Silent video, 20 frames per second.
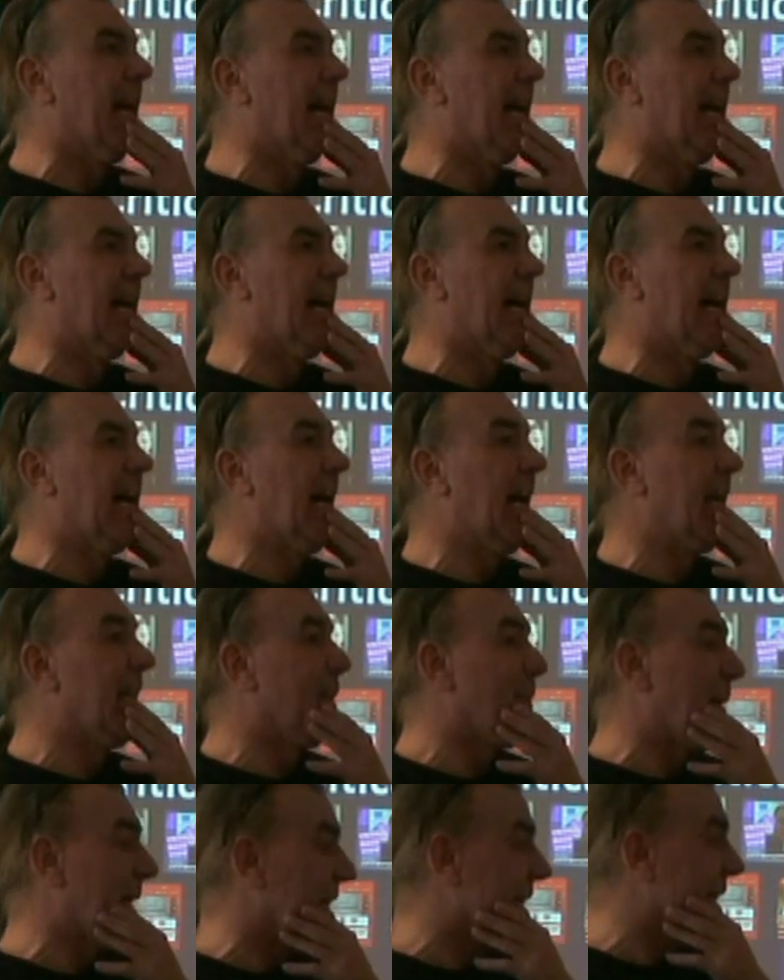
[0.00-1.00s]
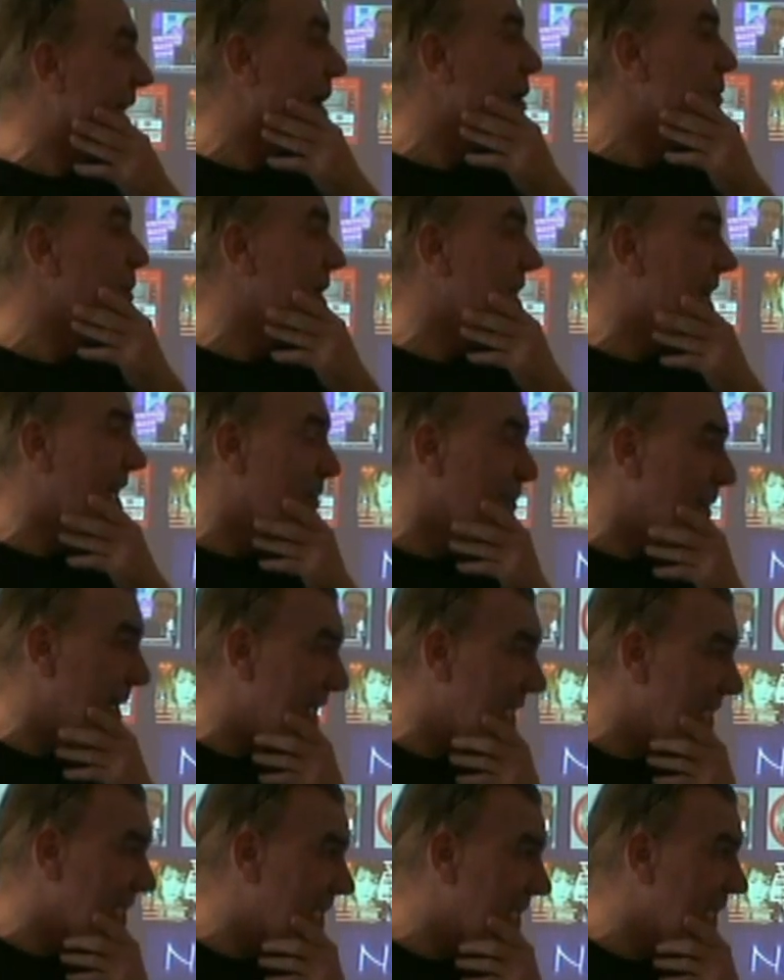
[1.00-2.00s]
and the banker openly
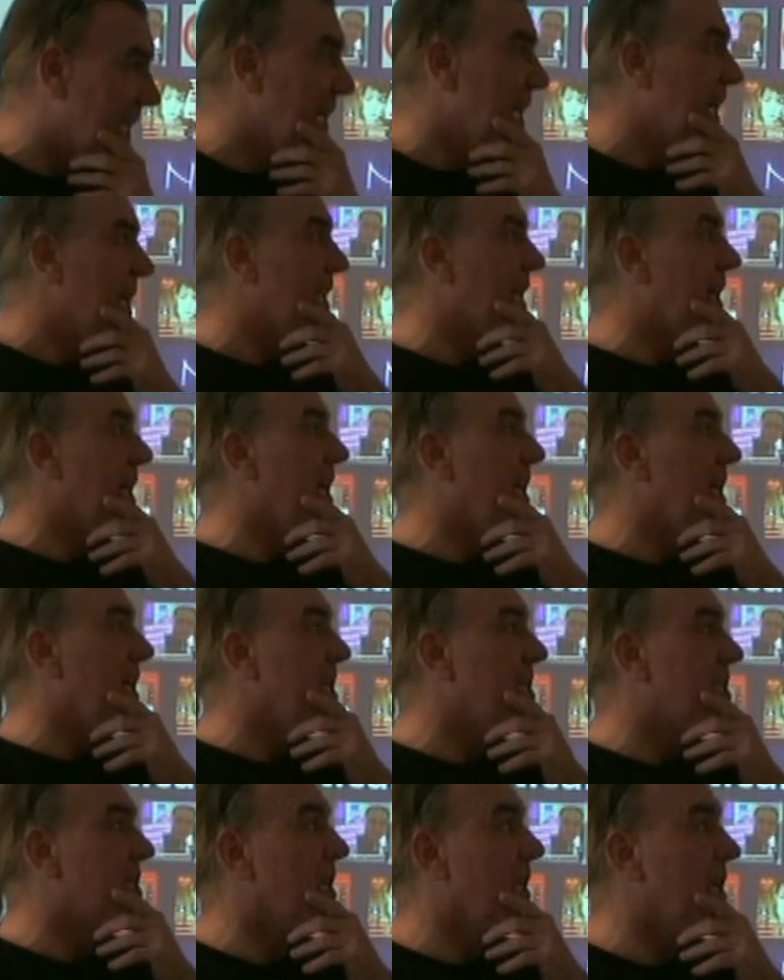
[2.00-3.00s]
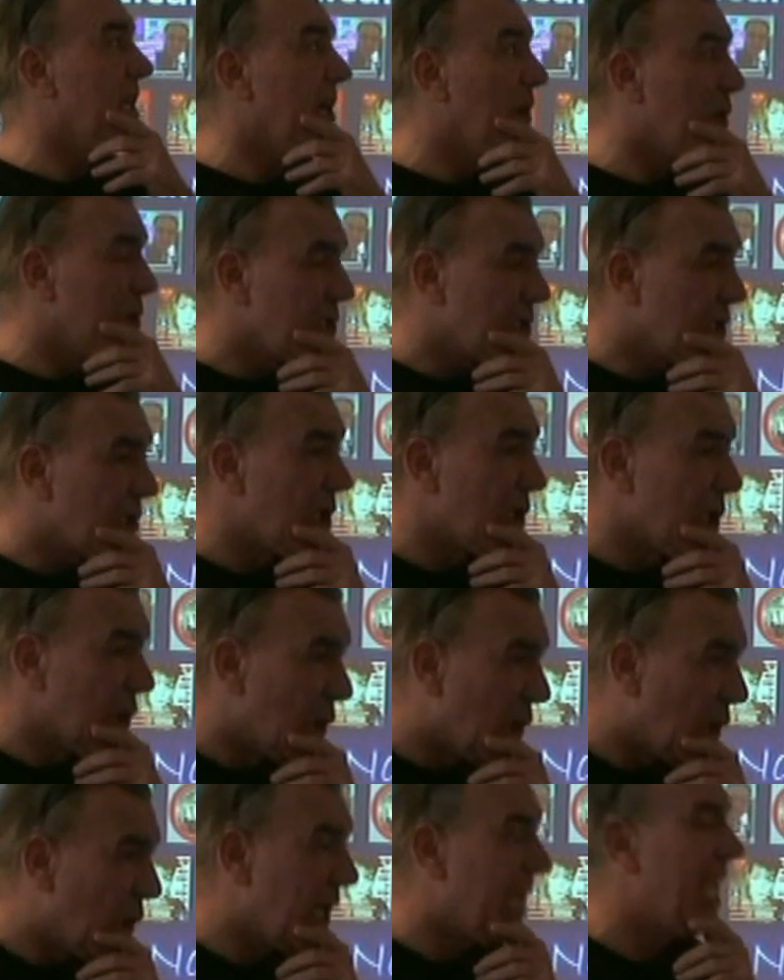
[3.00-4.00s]
admits that it is under the
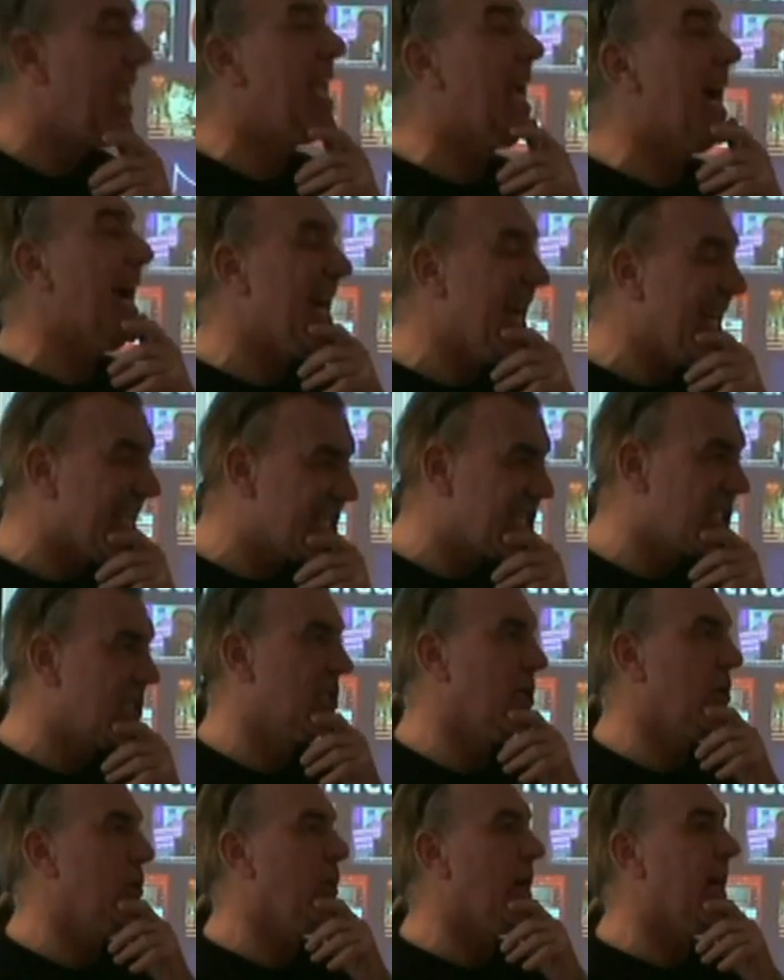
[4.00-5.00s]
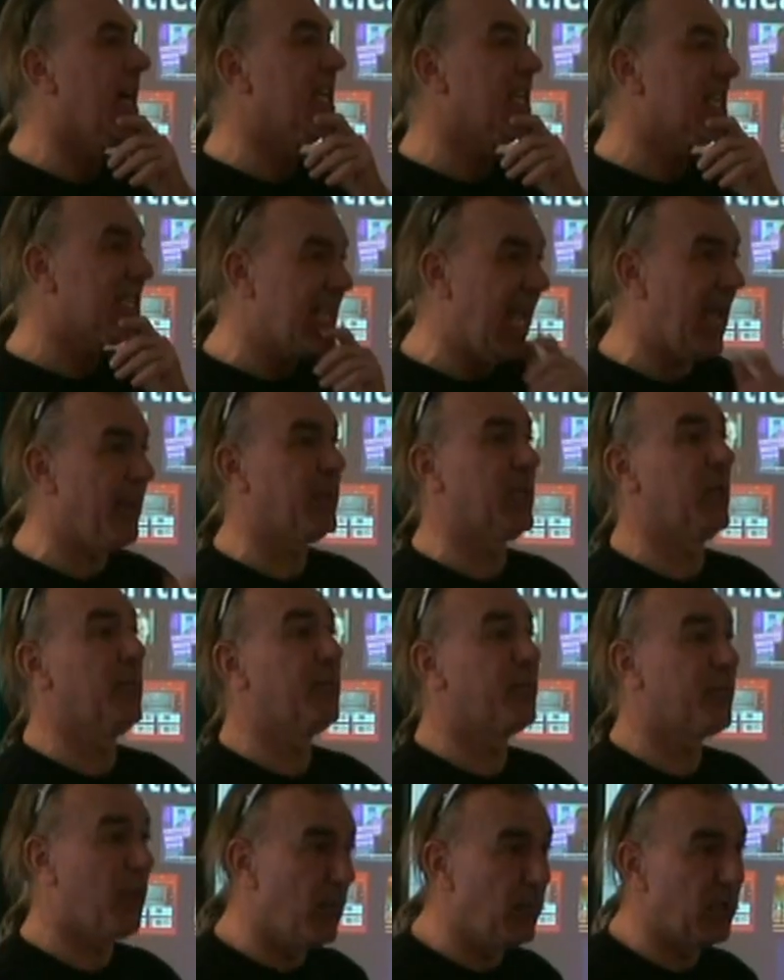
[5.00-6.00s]
law he has to accept
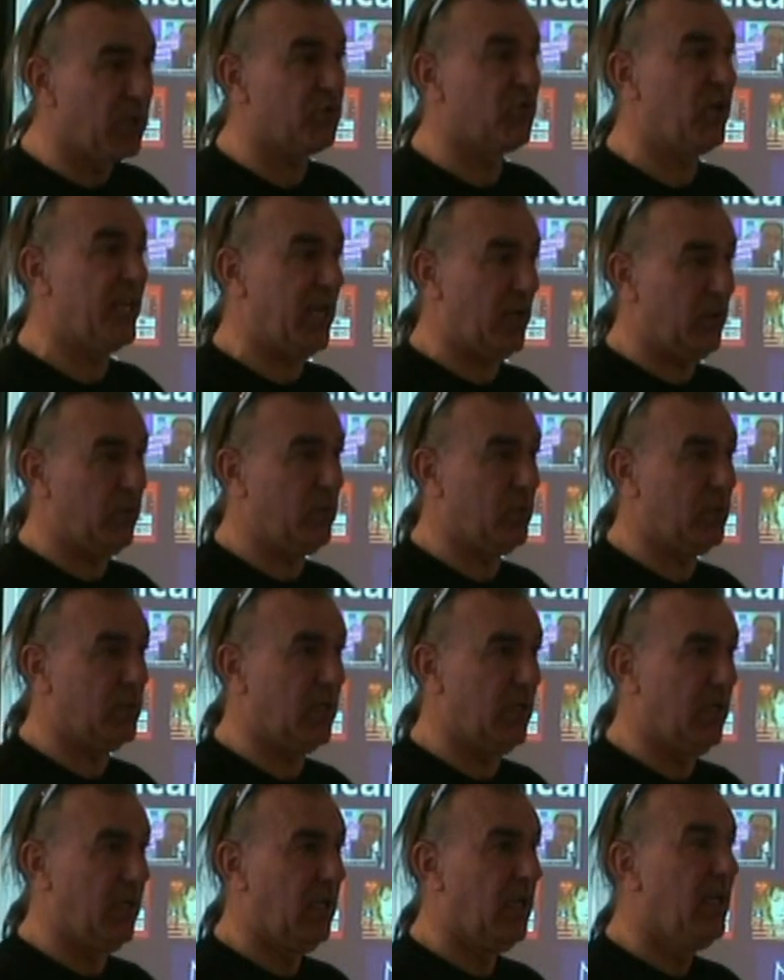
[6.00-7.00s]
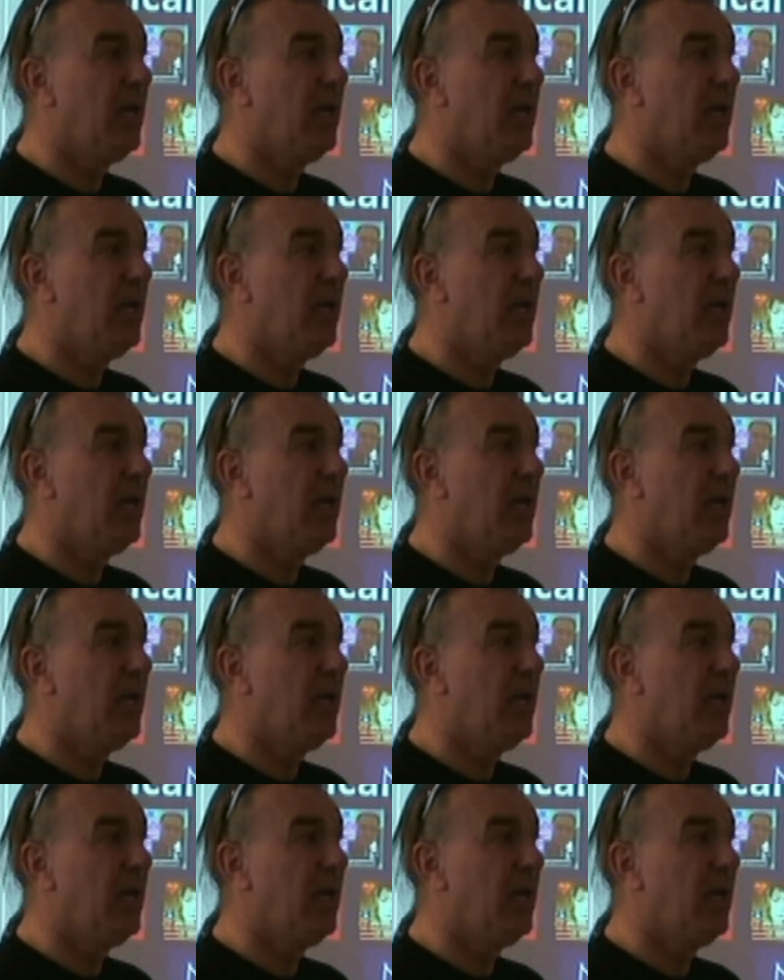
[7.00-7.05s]
promissory notes.